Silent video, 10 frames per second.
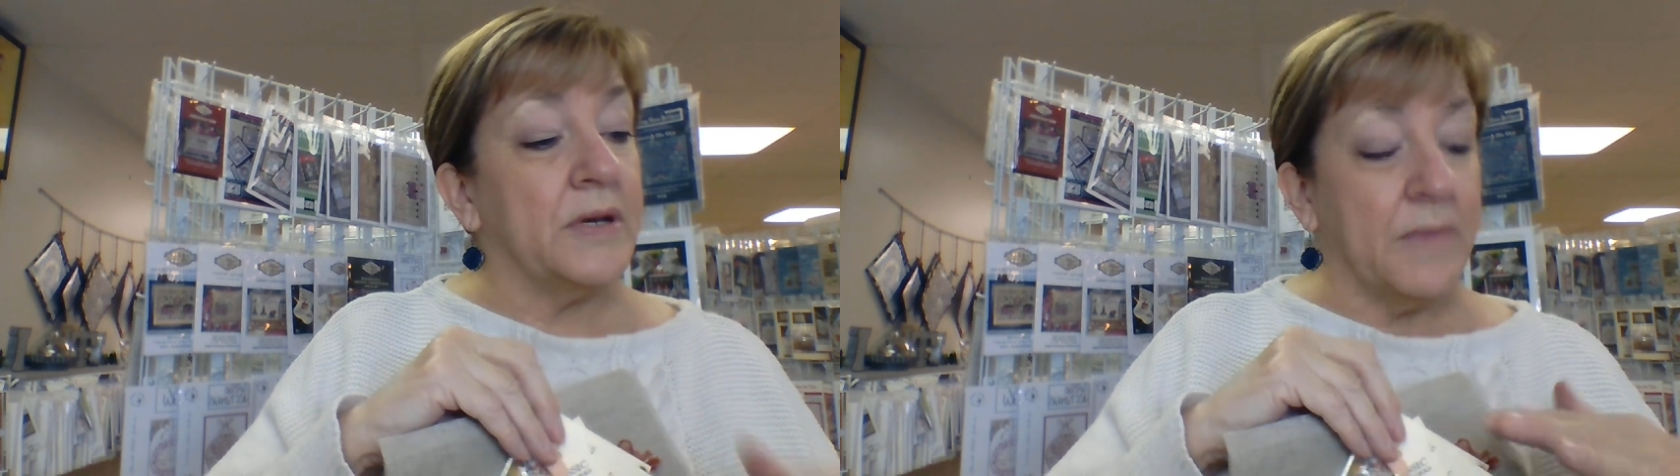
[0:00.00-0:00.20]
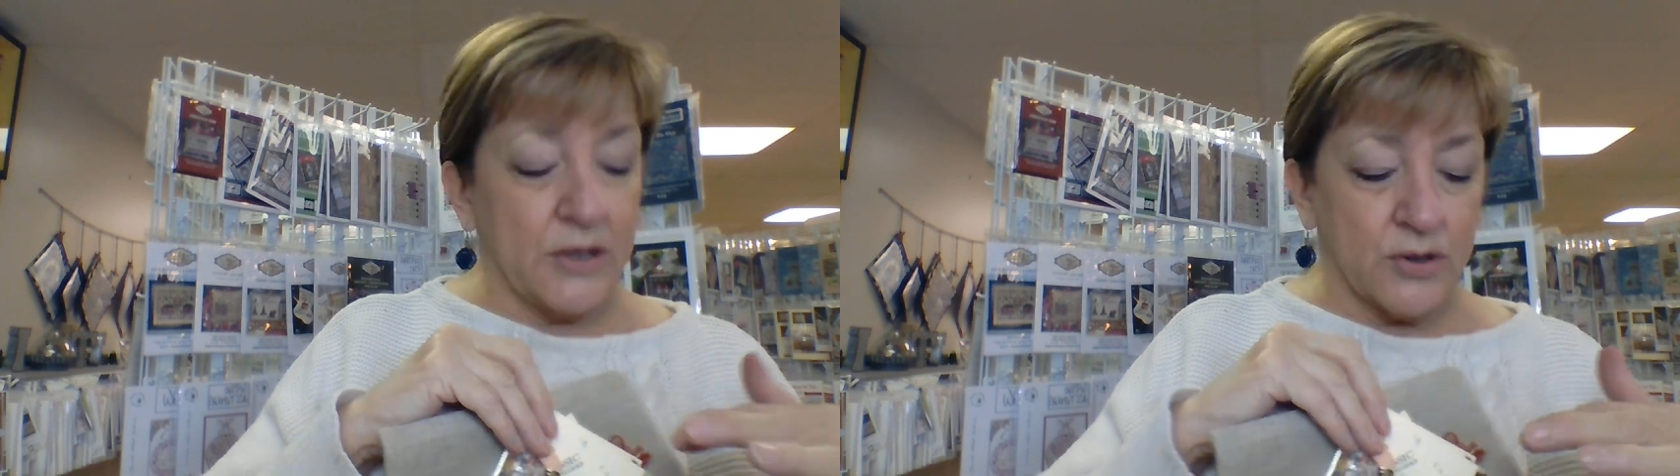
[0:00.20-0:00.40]

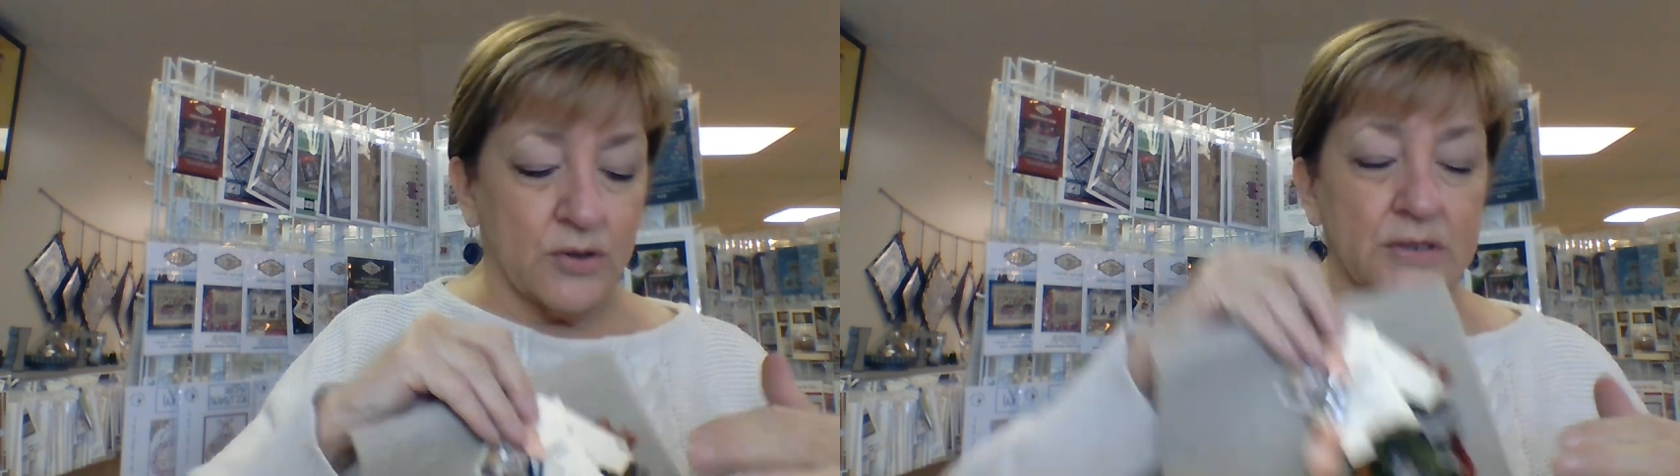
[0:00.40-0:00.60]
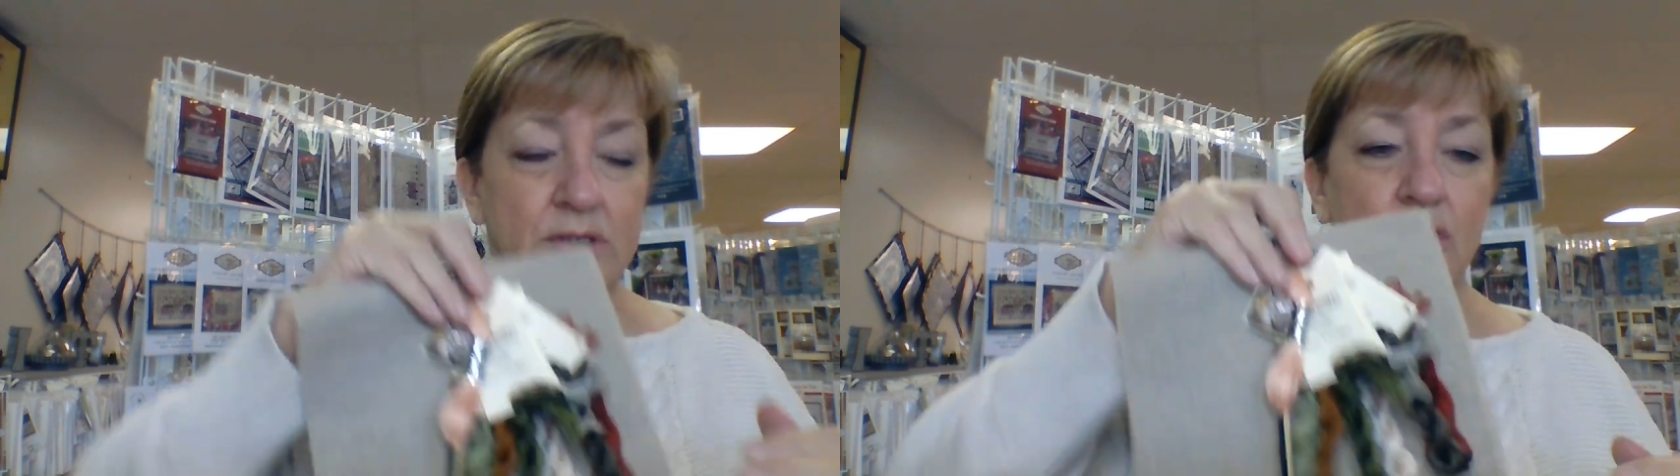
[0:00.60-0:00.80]
to make
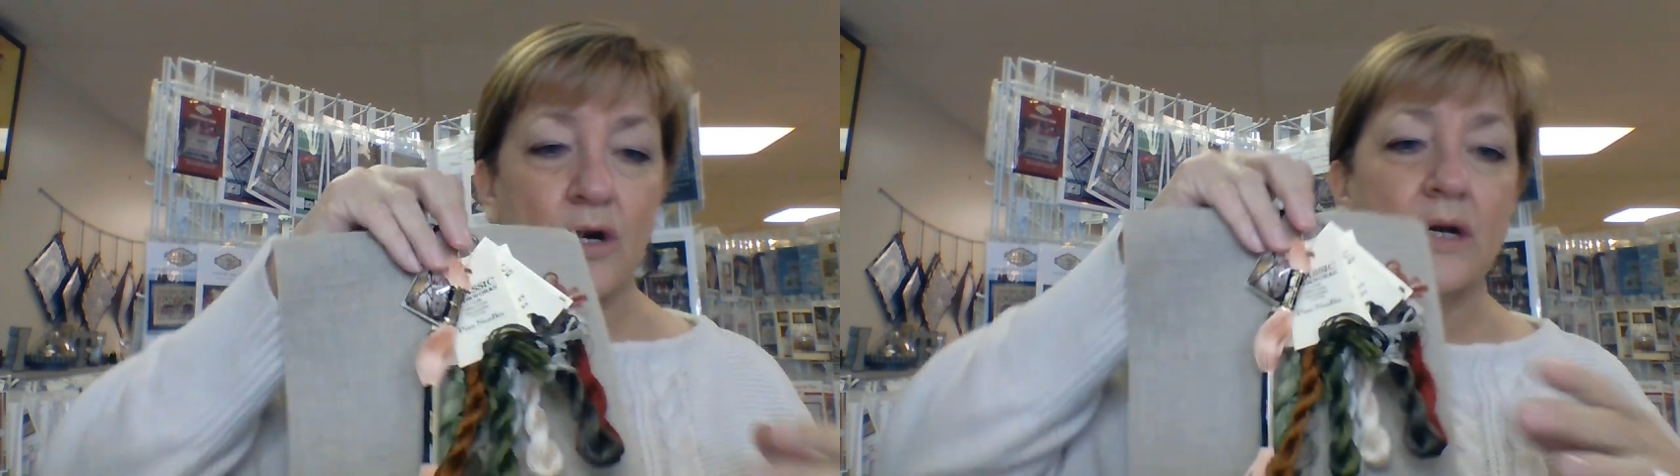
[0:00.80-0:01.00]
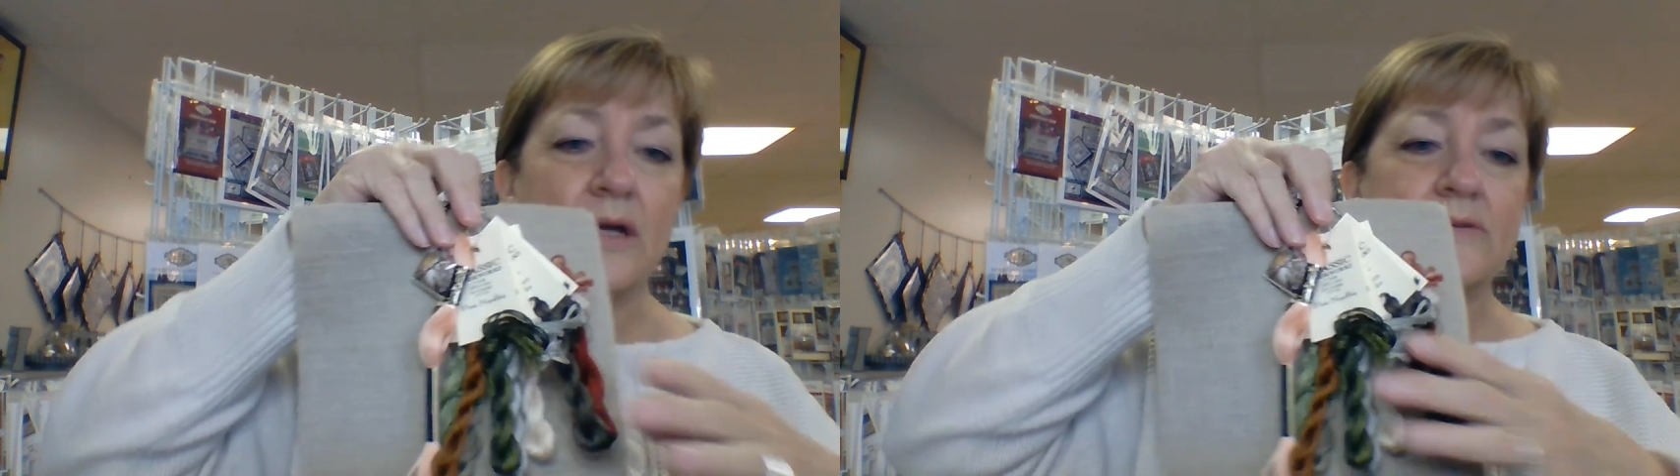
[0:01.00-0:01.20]
sure it's
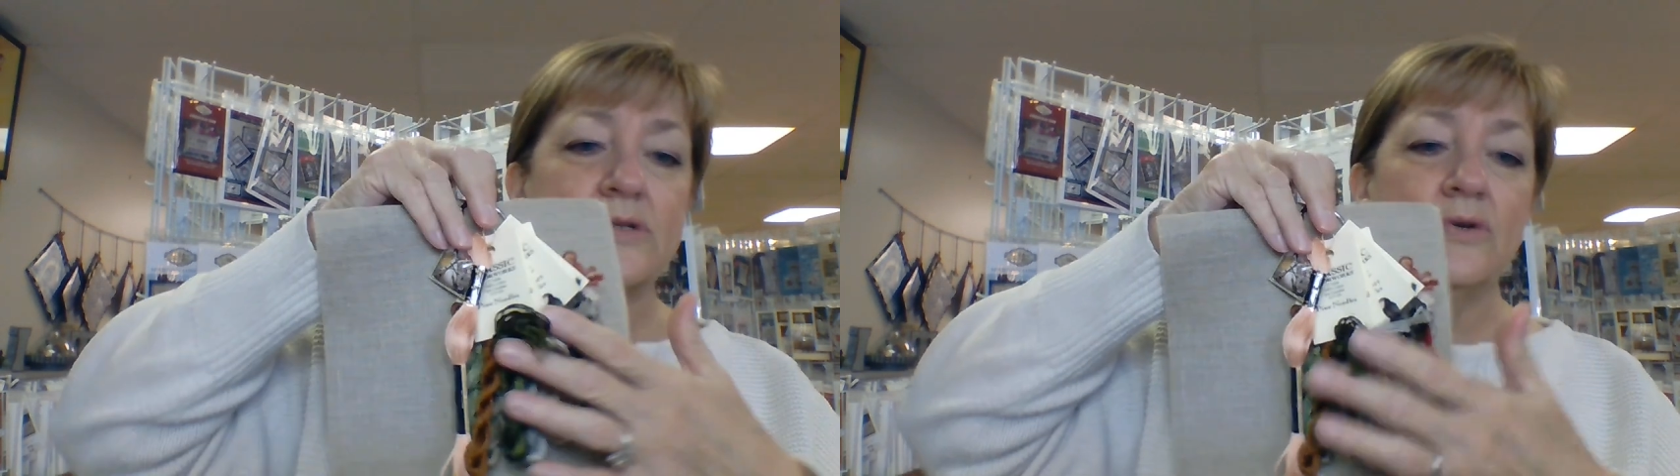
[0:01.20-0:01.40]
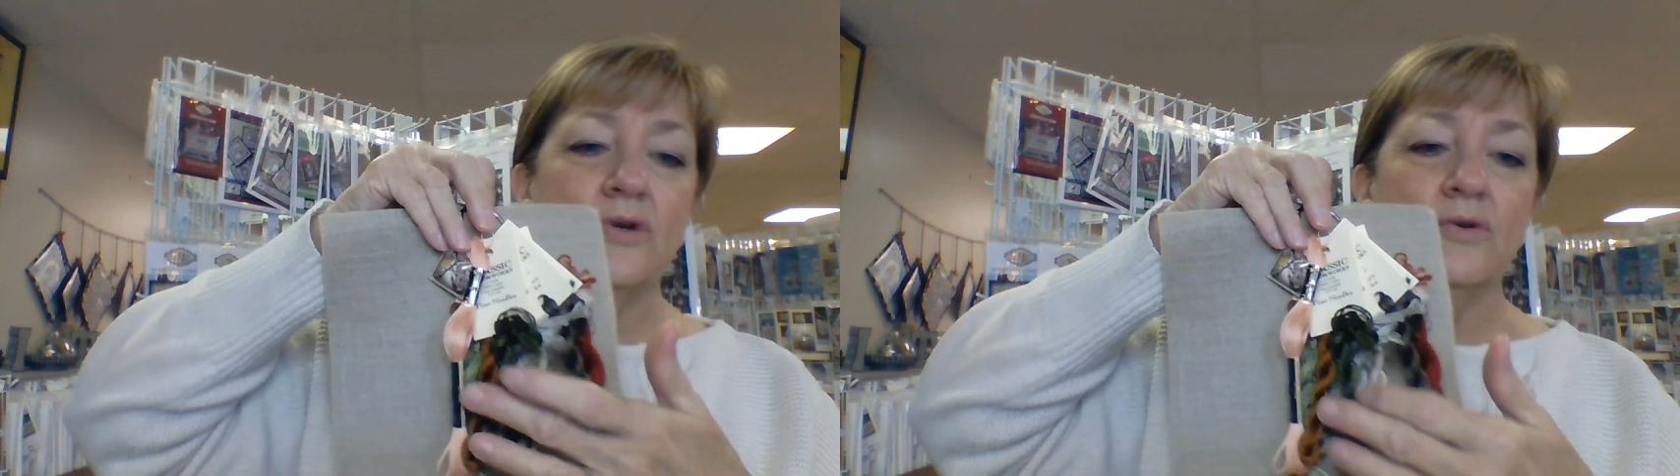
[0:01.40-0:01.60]
dark enough
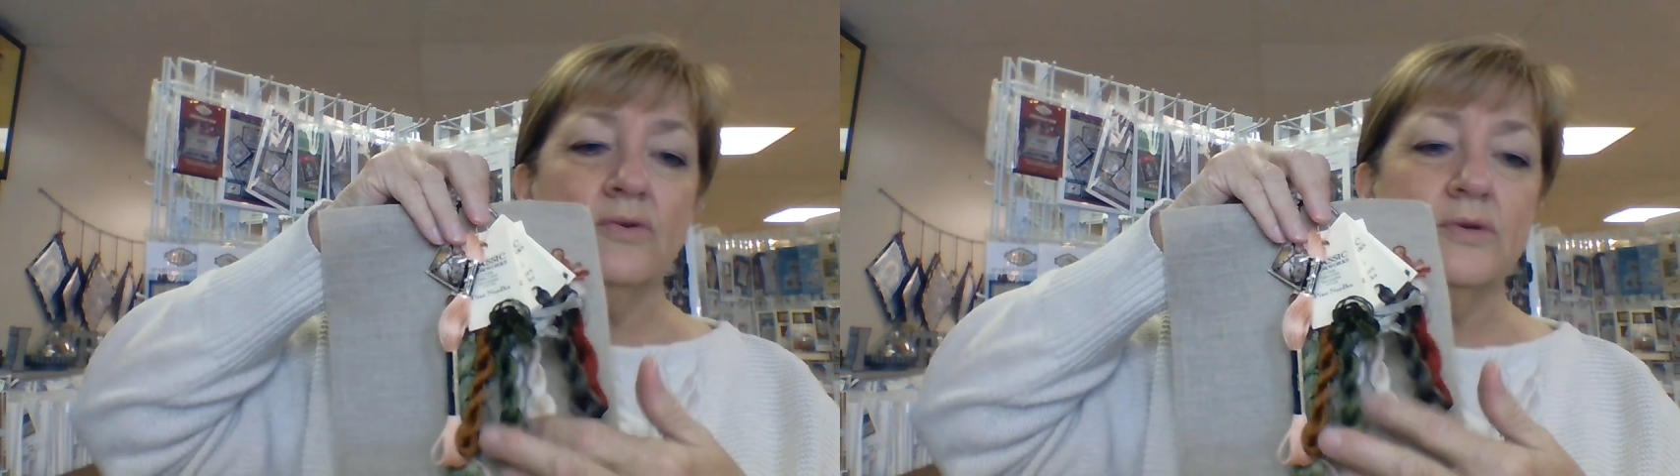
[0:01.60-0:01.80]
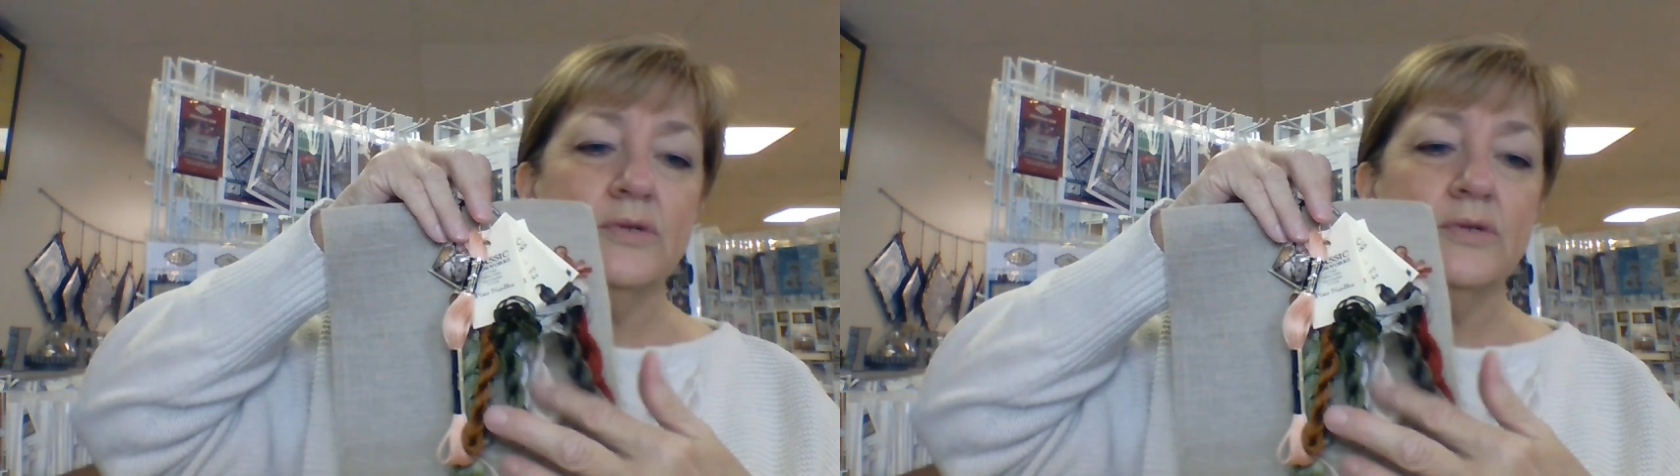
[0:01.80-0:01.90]
so your